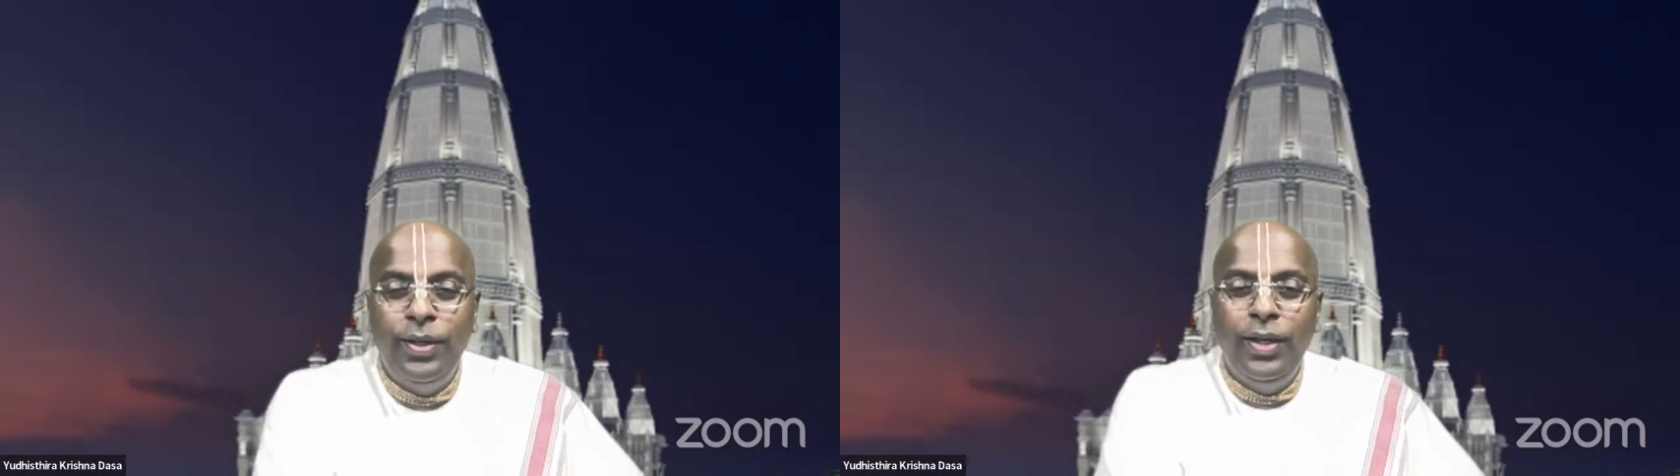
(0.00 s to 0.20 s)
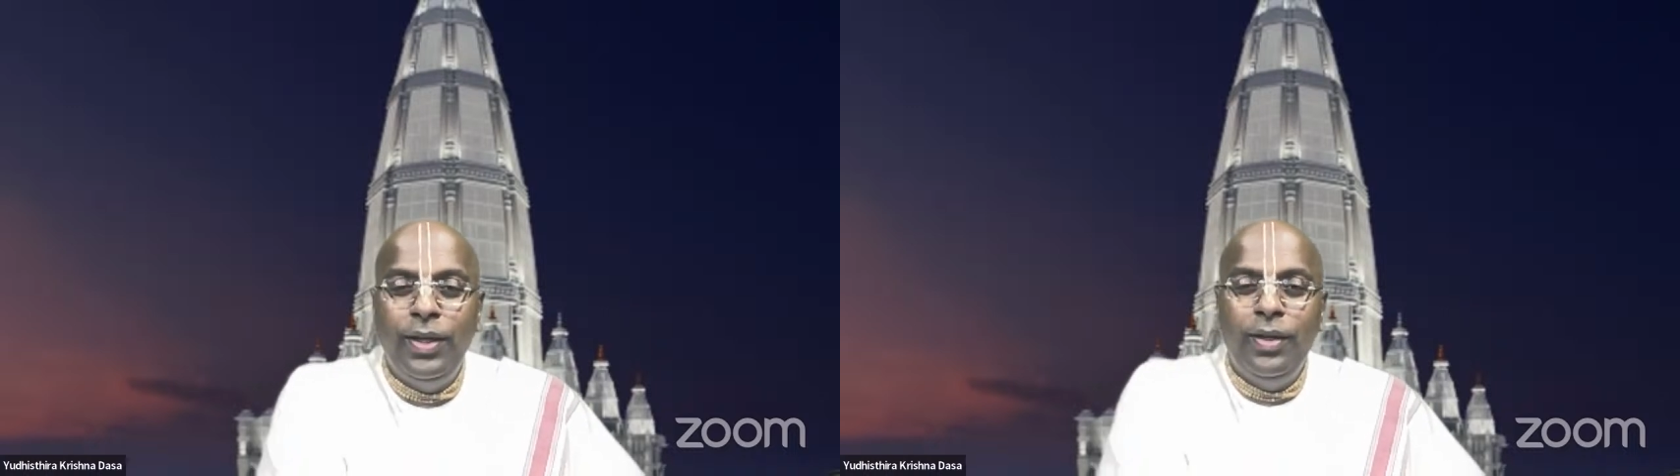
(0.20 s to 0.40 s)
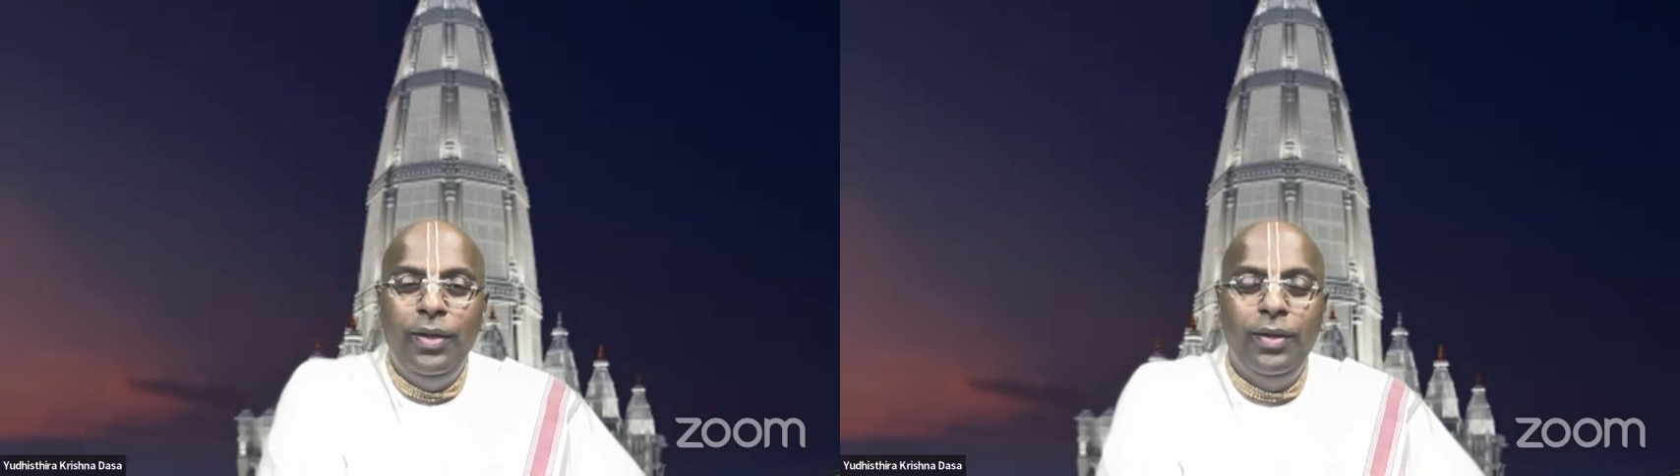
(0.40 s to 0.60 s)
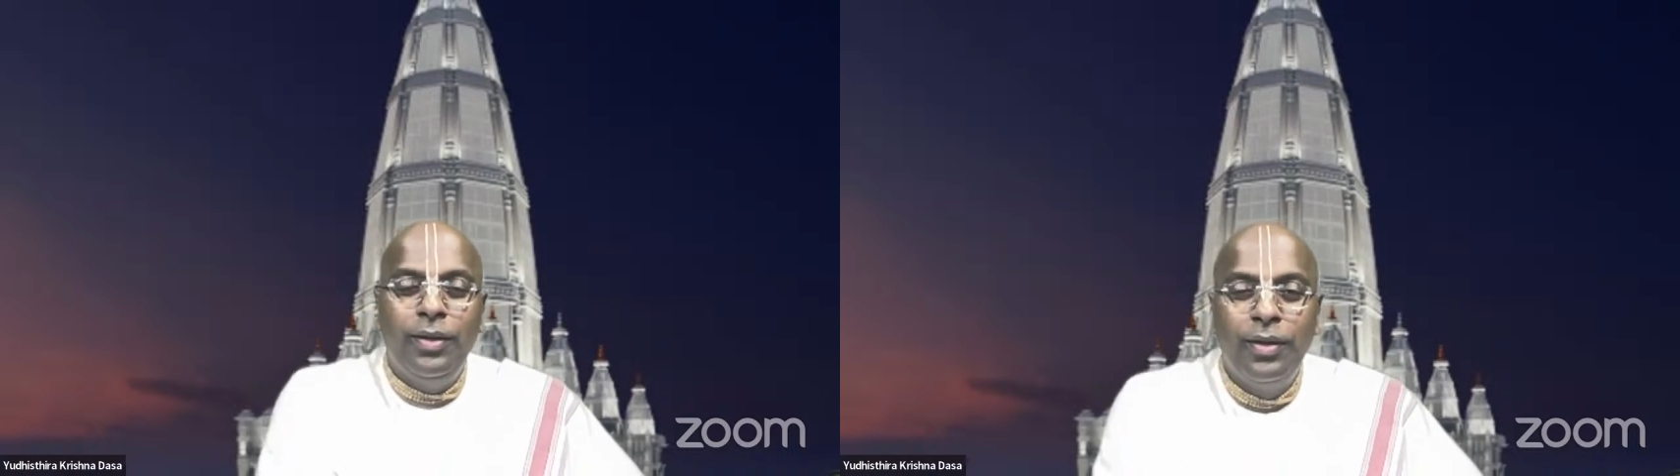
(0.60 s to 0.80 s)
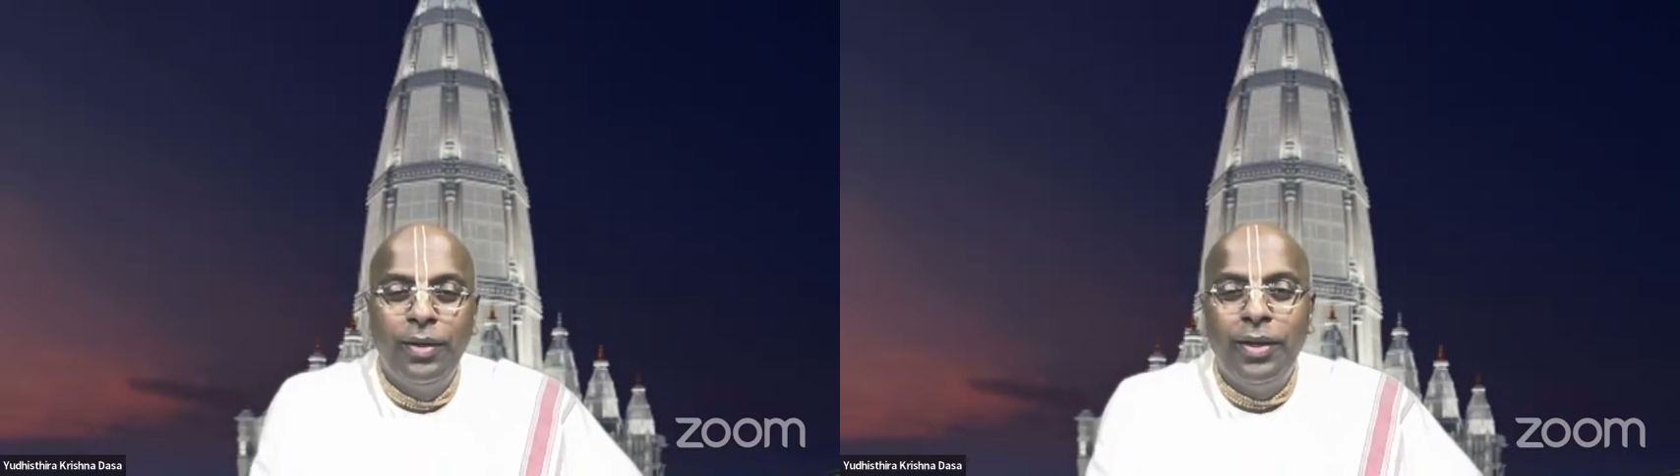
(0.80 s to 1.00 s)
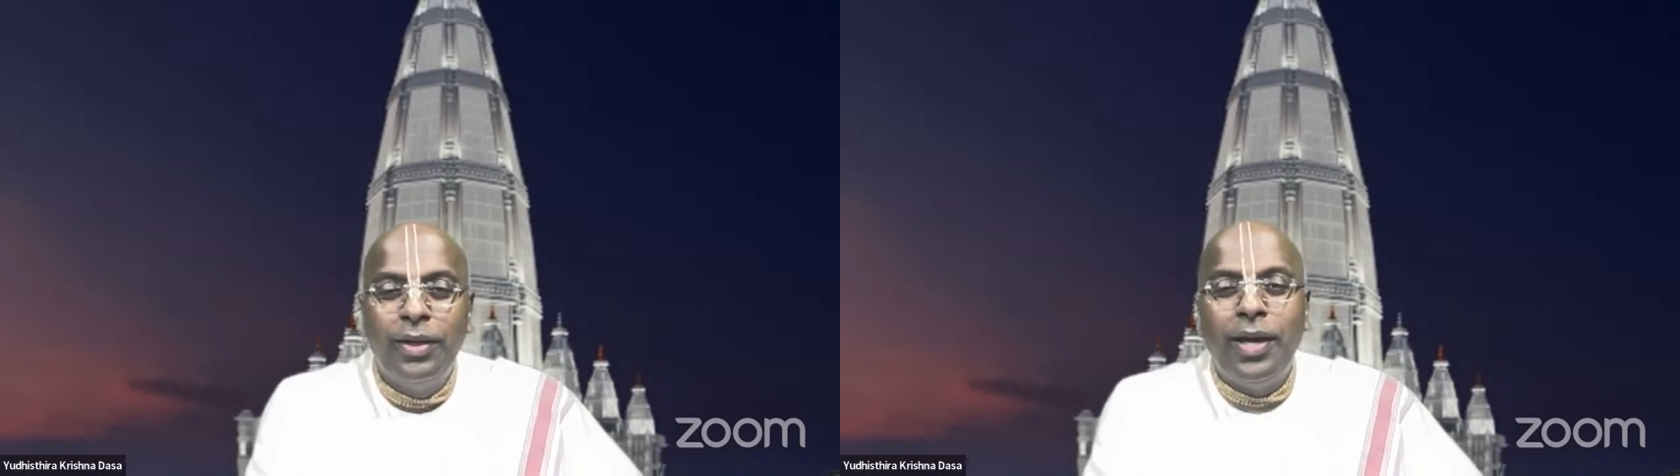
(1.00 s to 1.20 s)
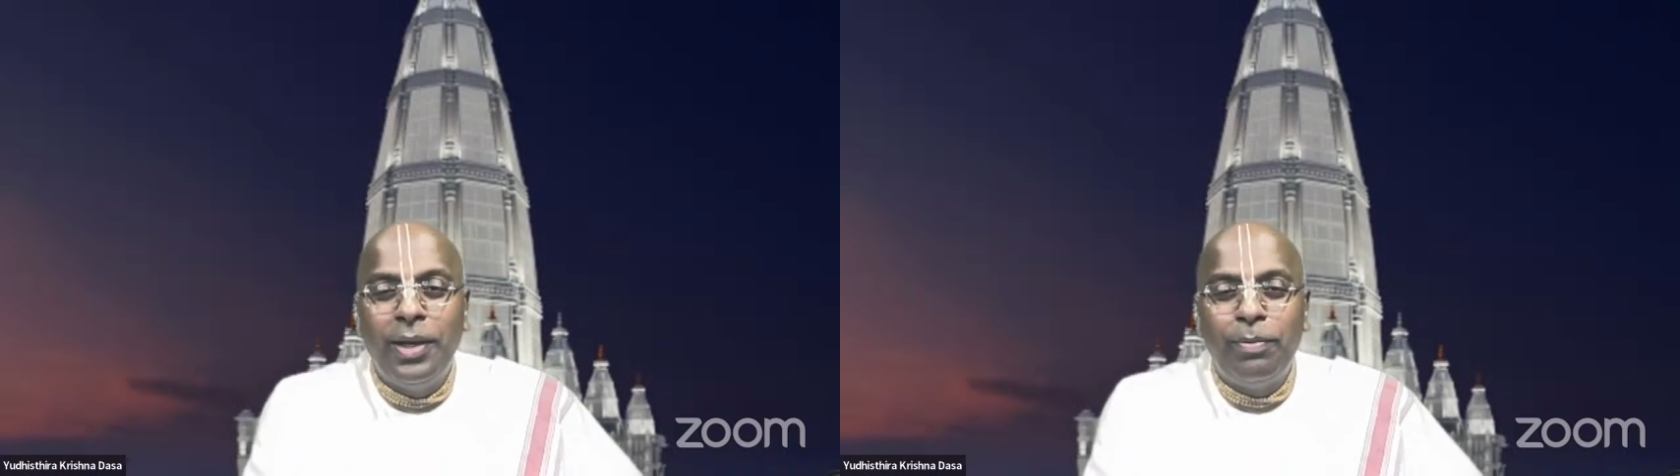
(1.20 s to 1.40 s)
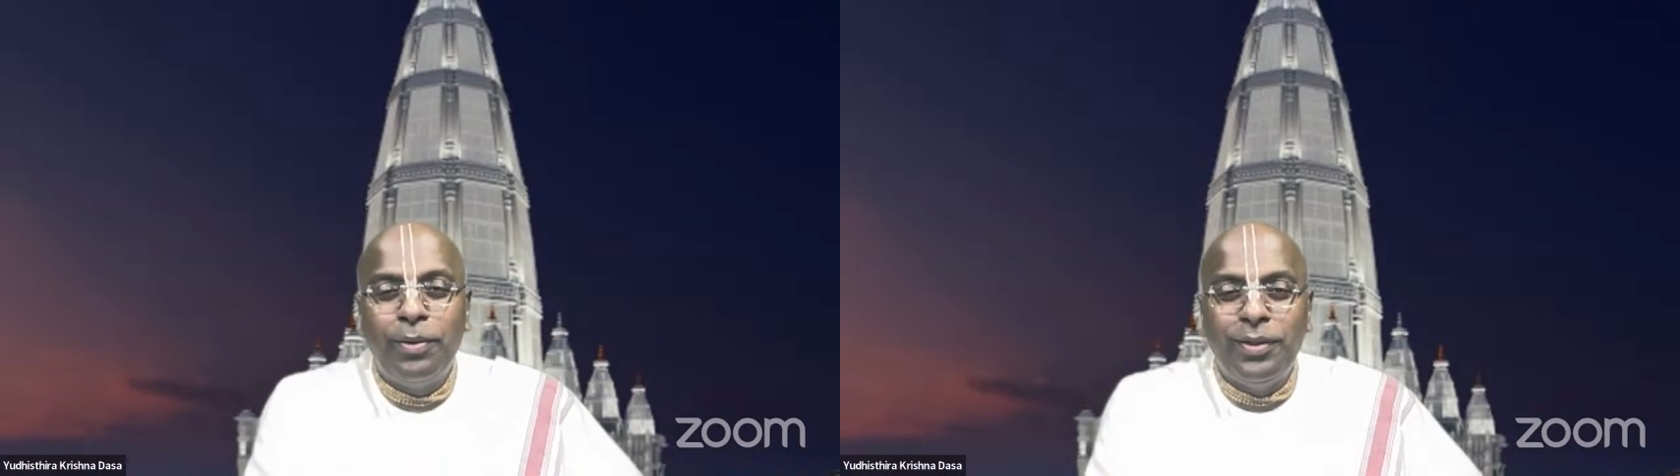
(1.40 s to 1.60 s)
the
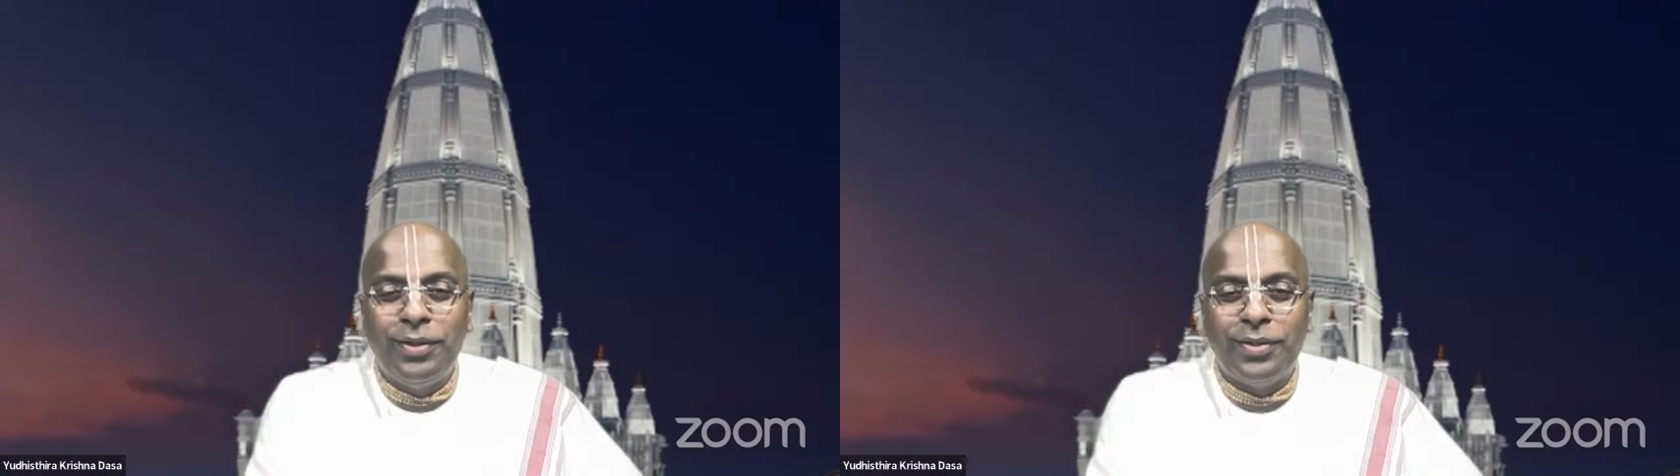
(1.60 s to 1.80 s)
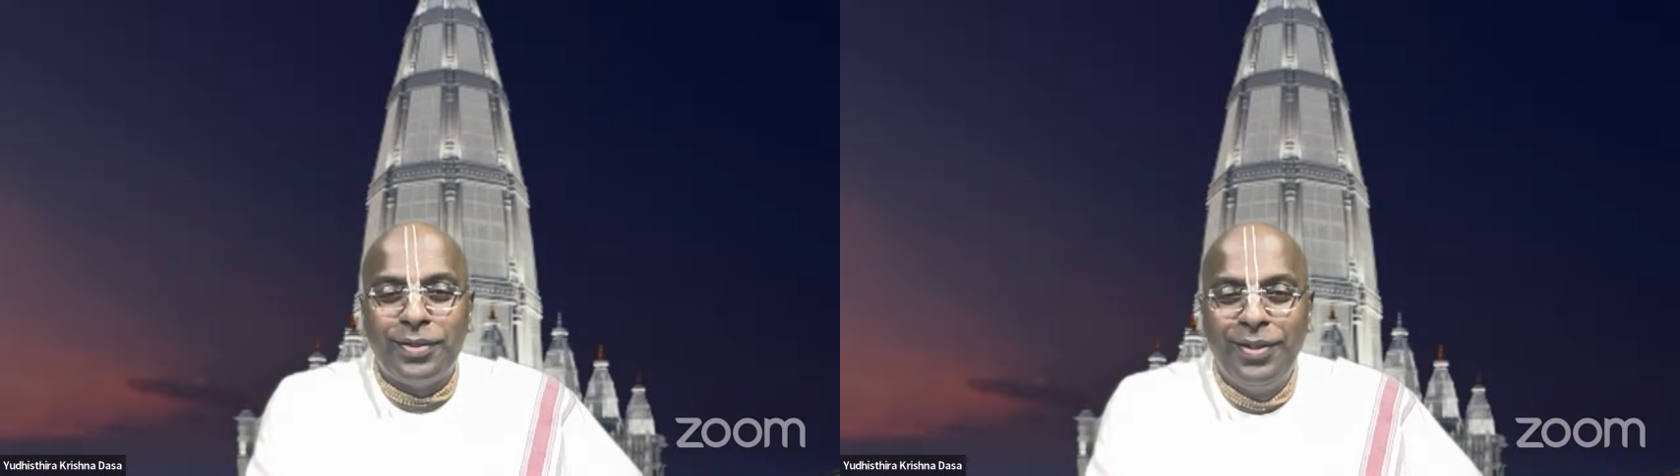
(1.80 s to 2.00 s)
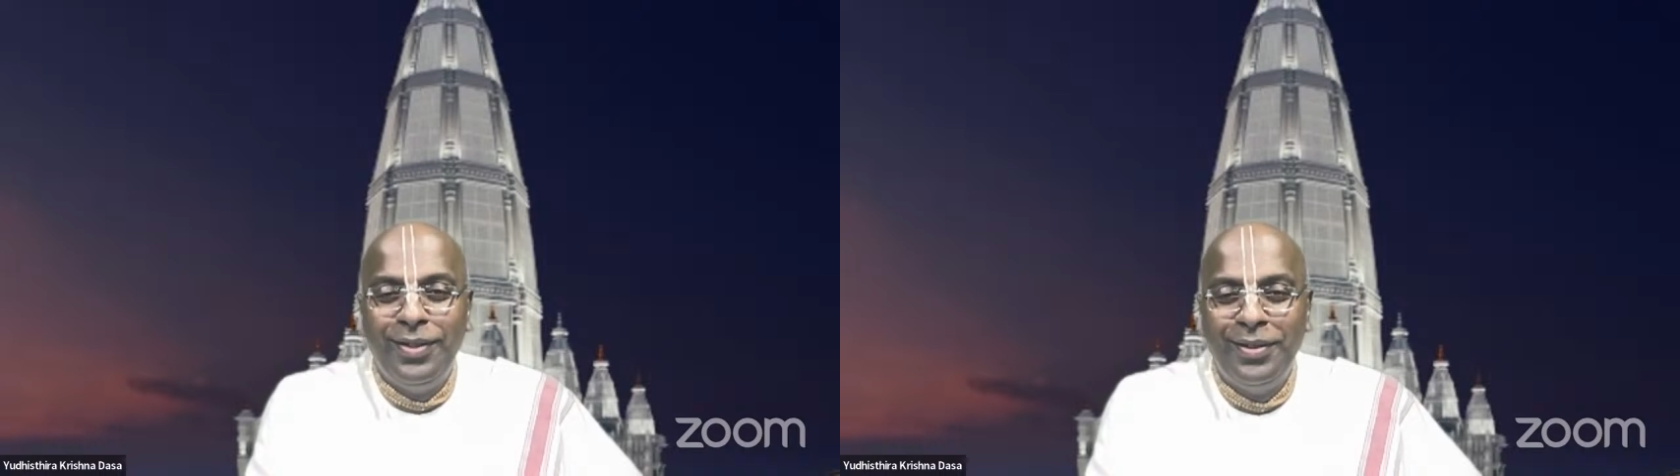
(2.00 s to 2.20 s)
jnana process.